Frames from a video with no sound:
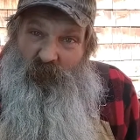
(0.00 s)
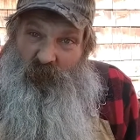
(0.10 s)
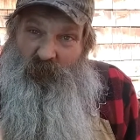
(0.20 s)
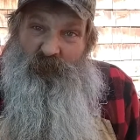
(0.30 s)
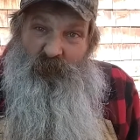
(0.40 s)

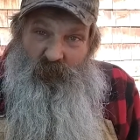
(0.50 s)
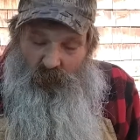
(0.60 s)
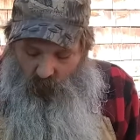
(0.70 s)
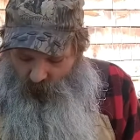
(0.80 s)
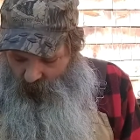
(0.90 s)
It's still
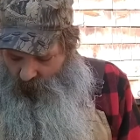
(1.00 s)
going to be a